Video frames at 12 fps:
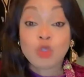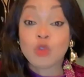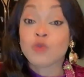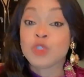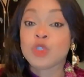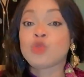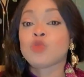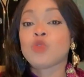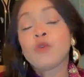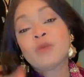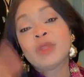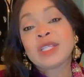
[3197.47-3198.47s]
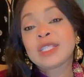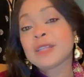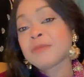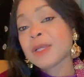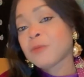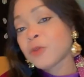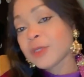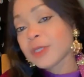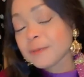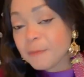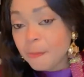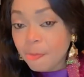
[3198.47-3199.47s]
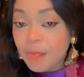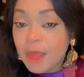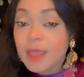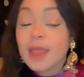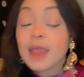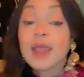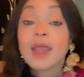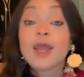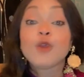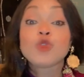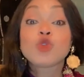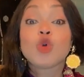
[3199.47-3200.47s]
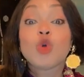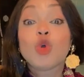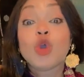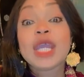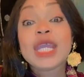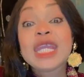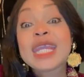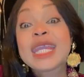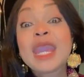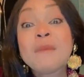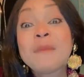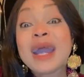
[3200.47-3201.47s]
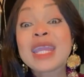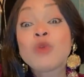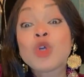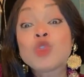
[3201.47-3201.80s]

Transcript: one of the two, of blessed memory. So he came back.